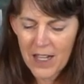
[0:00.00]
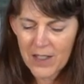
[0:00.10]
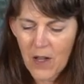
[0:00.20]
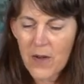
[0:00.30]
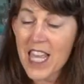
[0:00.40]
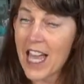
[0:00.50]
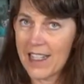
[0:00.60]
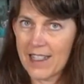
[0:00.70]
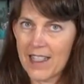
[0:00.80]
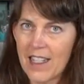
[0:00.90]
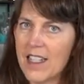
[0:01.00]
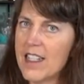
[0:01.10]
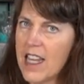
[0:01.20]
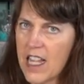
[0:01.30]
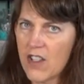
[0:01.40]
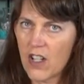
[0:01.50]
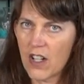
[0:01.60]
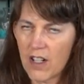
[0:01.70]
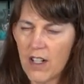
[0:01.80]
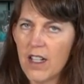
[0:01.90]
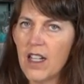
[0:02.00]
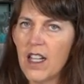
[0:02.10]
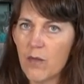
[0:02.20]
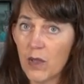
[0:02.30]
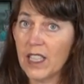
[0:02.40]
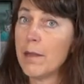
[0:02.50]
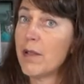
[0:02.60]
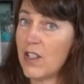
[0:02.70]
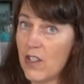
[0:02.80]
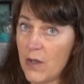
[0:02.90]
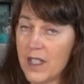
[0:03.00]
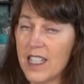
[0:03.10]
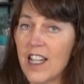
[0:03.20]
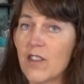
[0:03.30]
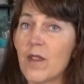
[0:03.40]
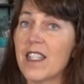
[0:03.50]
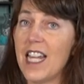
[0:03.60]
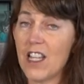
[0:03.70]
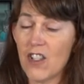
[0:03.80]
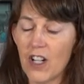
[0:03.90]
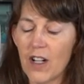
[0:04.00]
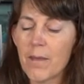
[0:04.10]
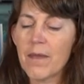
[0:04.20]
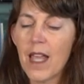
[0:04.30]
So yes, nature. It really puts you in touch with nature.